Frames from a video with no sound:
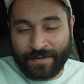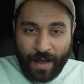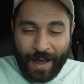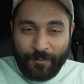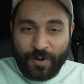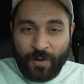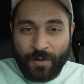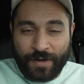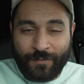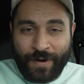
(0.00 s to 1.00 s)
I'm
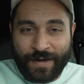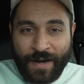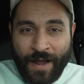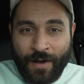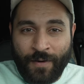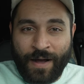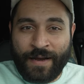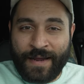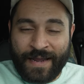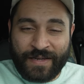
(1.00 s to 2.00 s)
recording right now
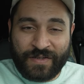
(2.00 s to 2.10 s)
on a